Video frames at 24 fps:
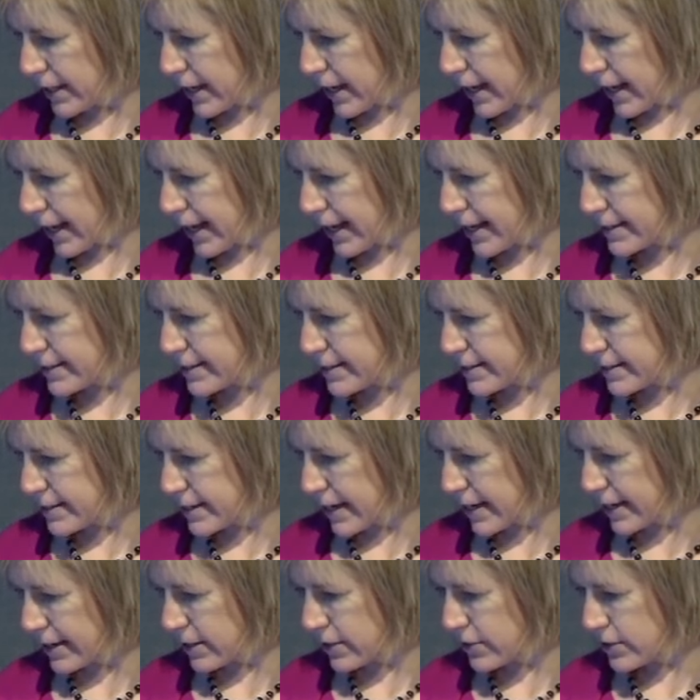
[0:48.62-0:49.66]
as the
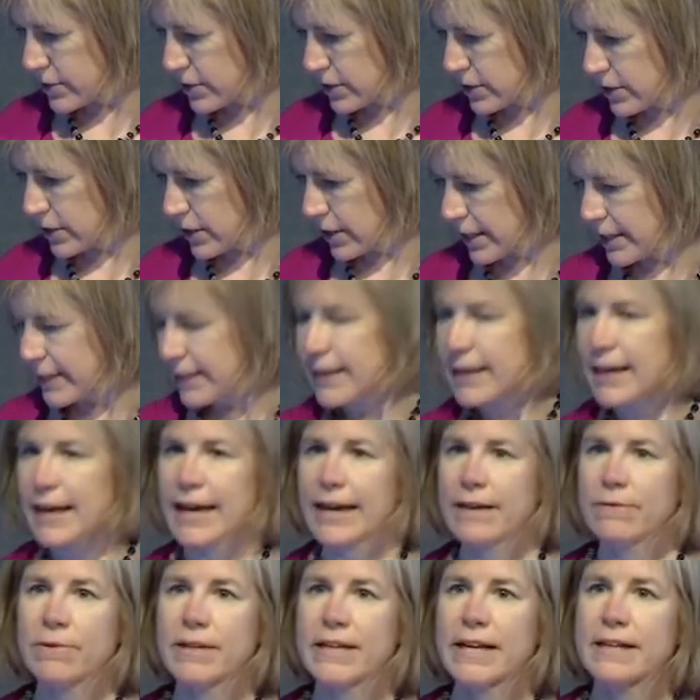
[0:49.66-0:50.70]
day goes on.
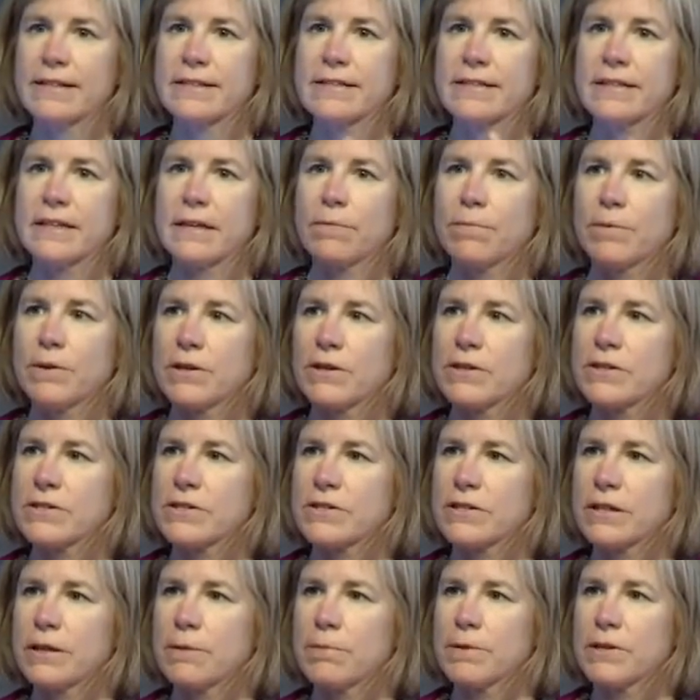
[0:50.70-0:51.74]
And we get sleepier and
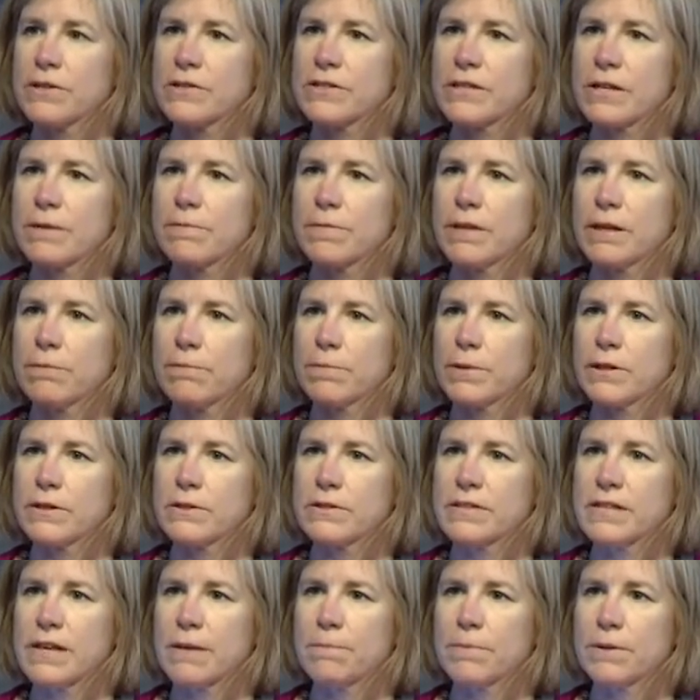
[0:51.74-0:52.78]
sleepier. Something
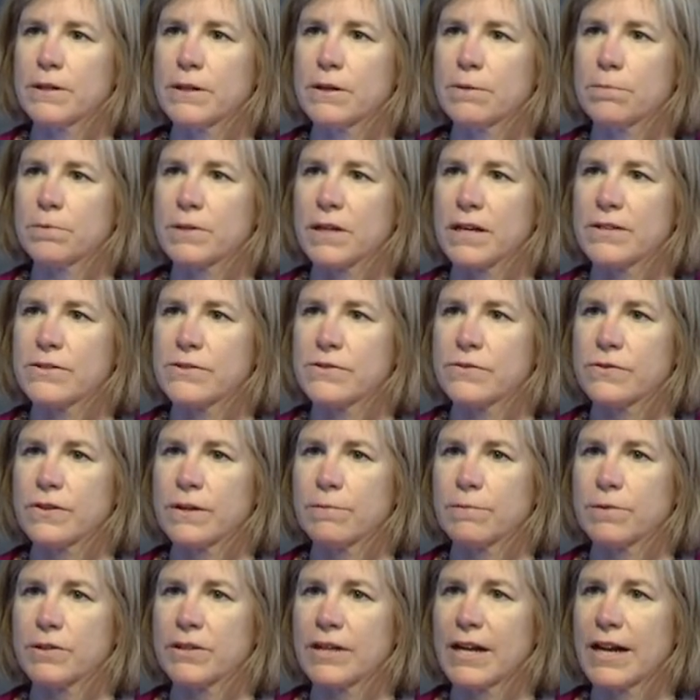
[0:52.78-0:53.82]
builds up in our
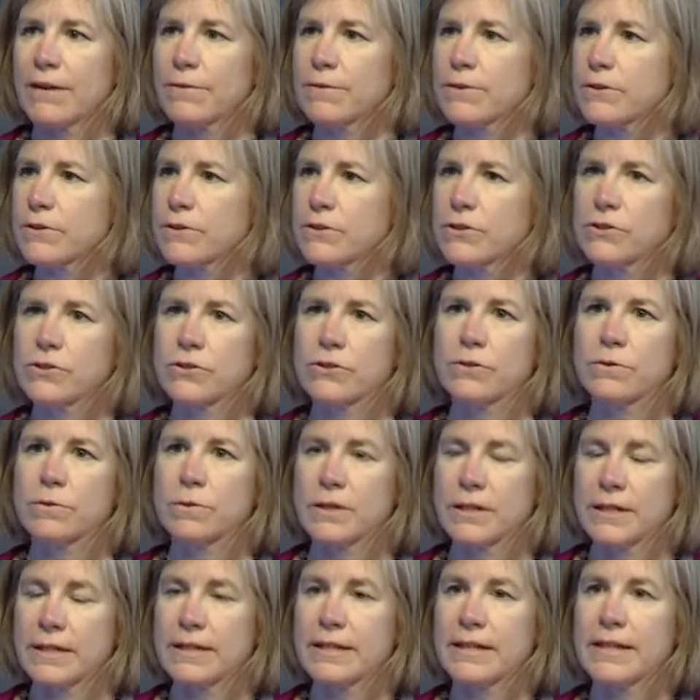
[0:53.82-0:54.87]
bloodstream. We're not really sure
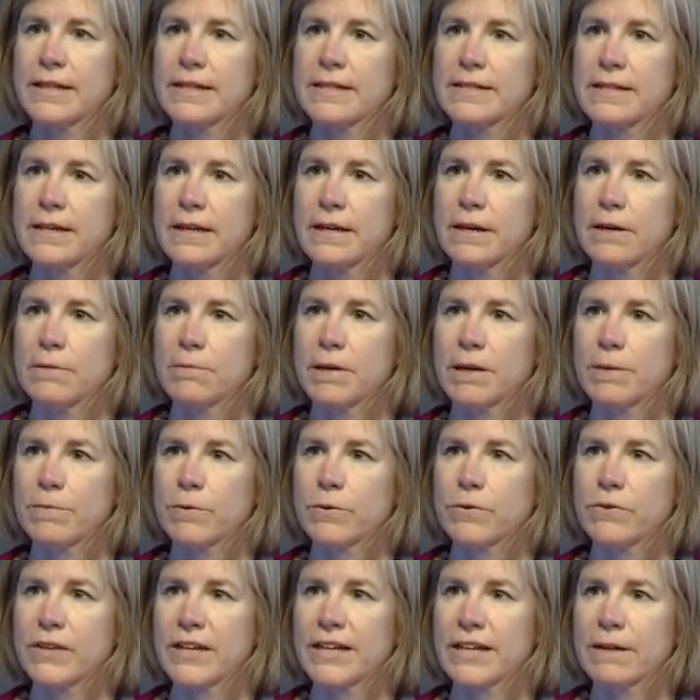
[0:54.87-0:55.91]
what it is.
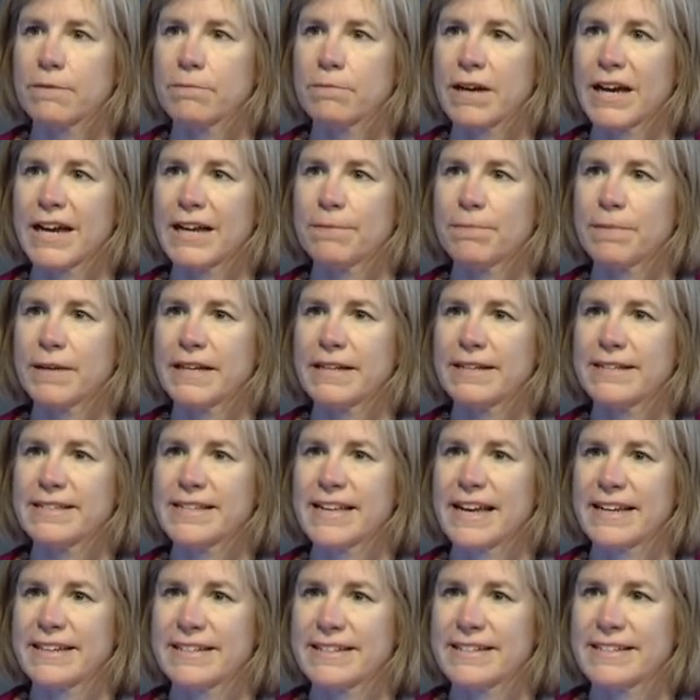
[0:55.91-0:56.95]
People think it might be
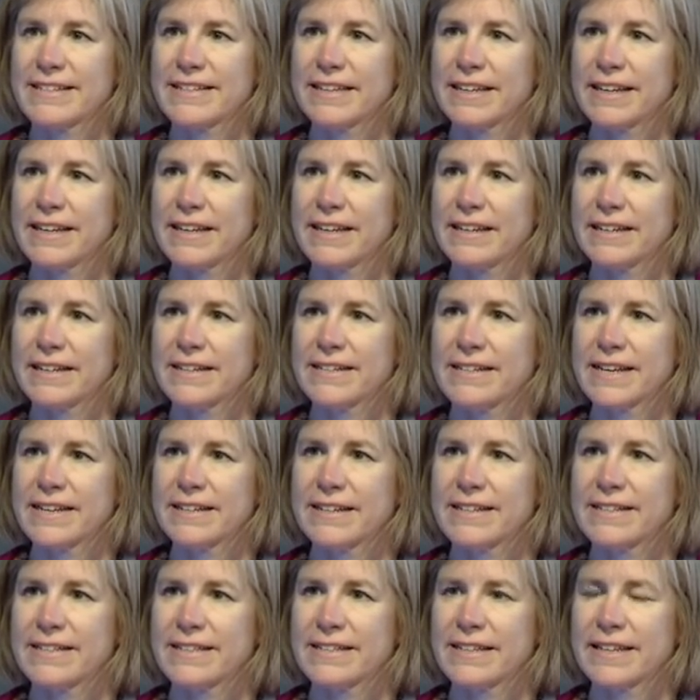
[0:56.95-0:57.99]
adenosine.
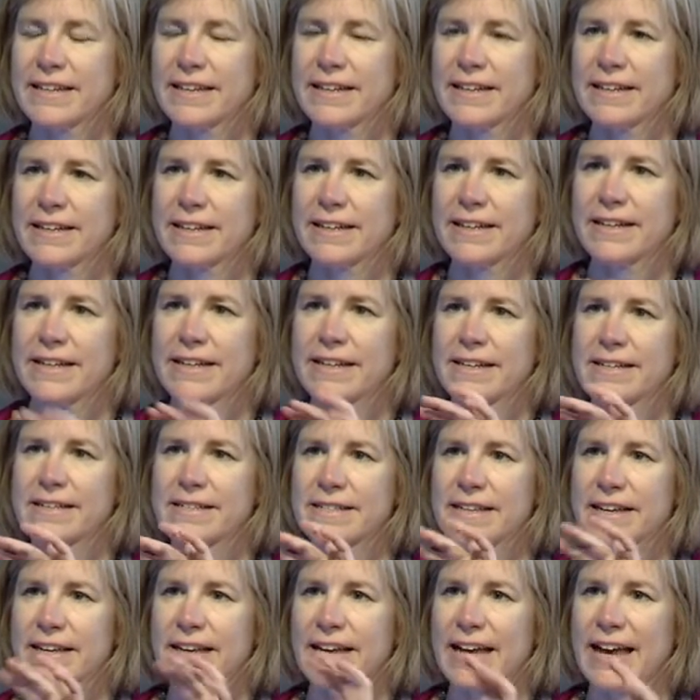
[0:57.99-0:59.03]
Adenosine
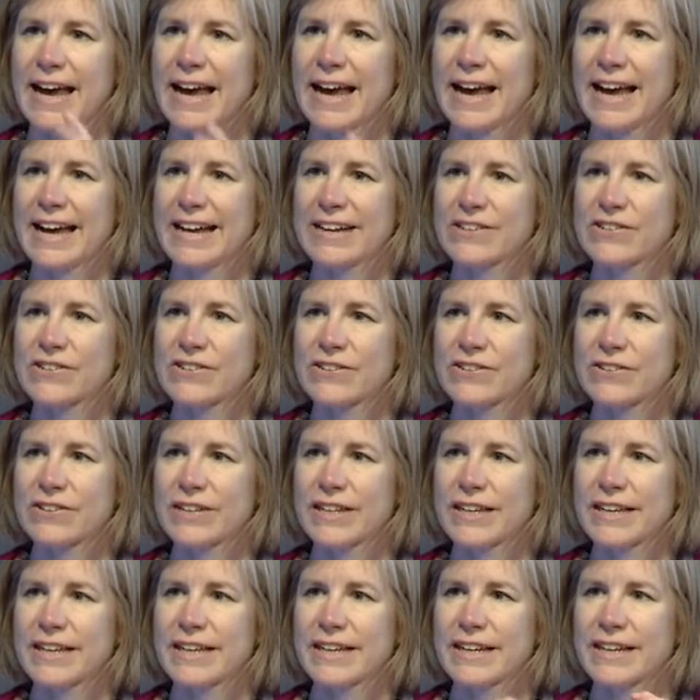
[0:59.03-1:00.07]
is
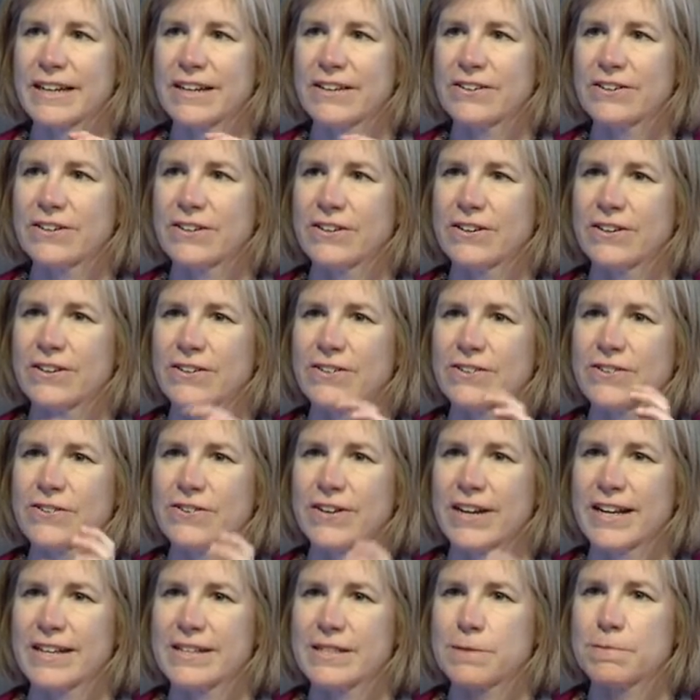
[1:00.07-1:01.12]
actually a
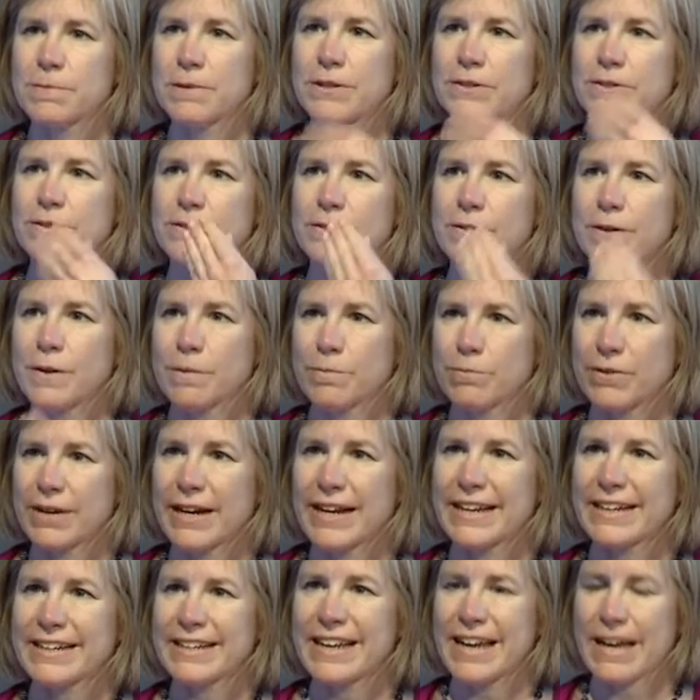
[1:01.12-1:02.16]
neurotransmitter or a
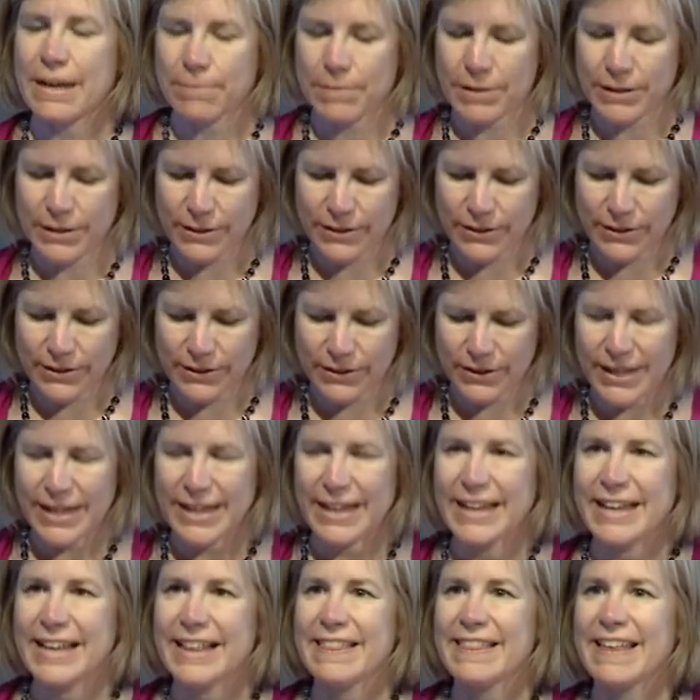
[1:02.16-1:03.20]
brain chemical
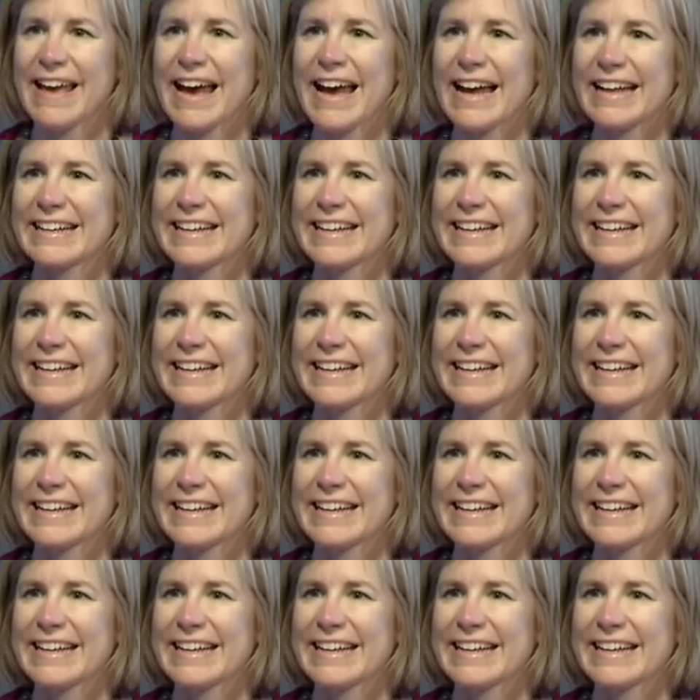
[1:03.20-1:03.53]
that